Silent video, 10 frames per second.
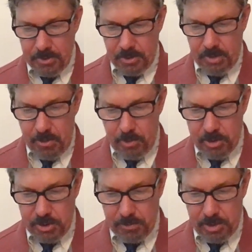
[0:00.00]
So they
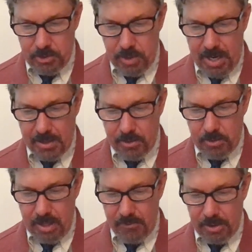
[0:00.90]
worshiped the dragon who
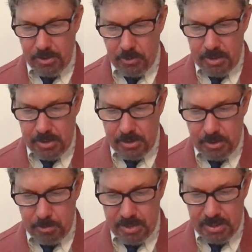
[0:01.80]
gave authority to
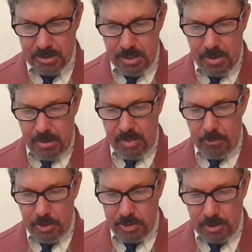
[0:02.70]
the beast, and they
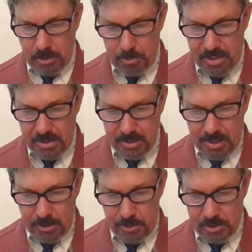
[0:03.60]
worshiped the beast,
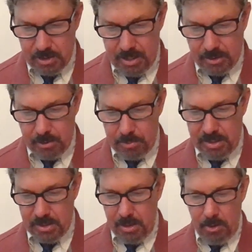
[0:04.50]
saying, Who is like the
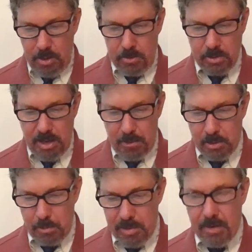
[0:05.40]
beast? Who is
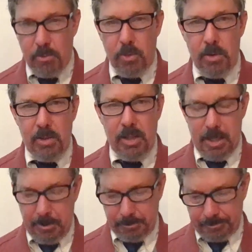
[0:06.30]
able to make war with
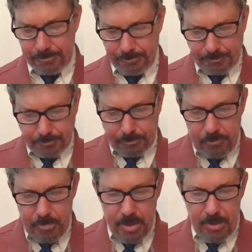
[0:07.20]
him?
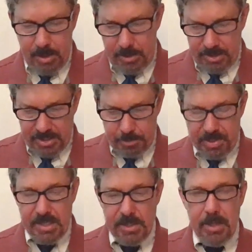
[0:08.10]
this
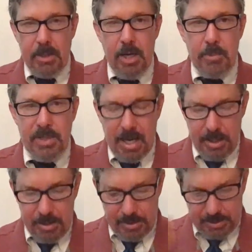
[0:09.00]
beast that comes out
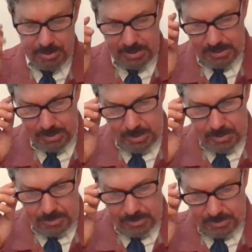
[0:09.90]
of the sea,
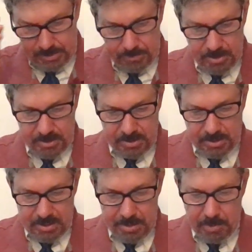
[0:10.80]
this this
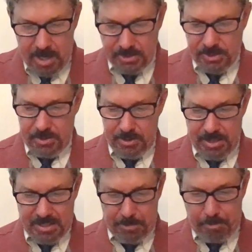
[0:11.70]
sea monster,
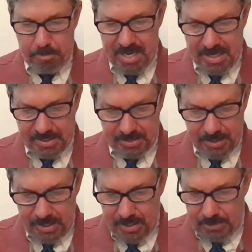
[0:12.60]
this beast
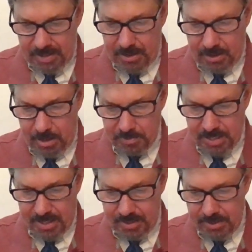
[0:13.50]
that comes
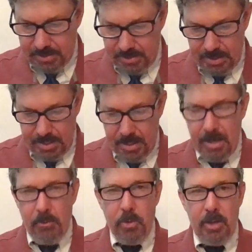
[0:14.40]
out of the sea,
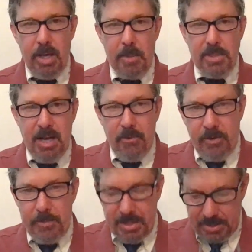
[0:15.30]
comes out
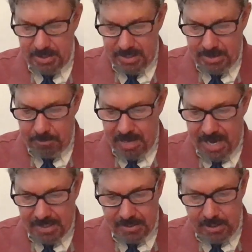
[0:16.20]
from the sea of
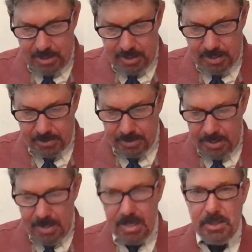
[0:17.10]
mankind.
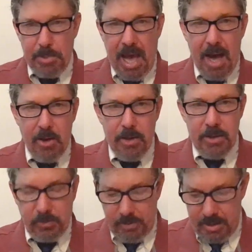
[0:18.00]
His power
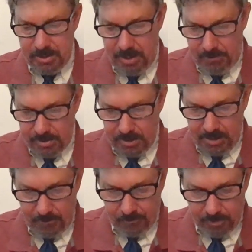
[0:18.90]
is, is given to
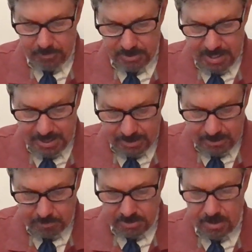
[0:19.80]
him from Satan
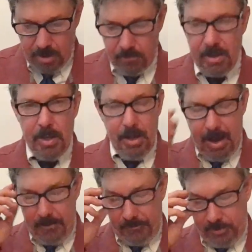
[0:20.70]
himself.
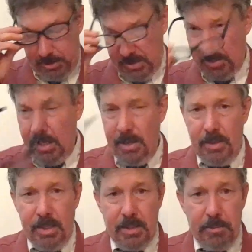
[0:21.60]
At first,
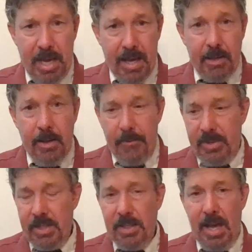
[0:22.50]
this man,
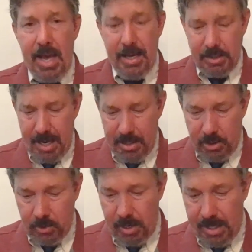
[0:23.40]
this
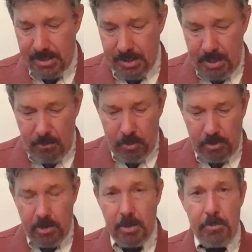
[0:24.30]
antichrist,
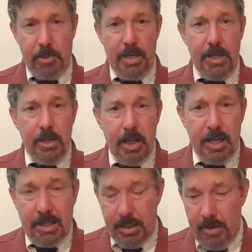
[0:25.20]
will look pretty
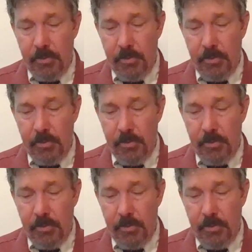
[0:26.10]
good.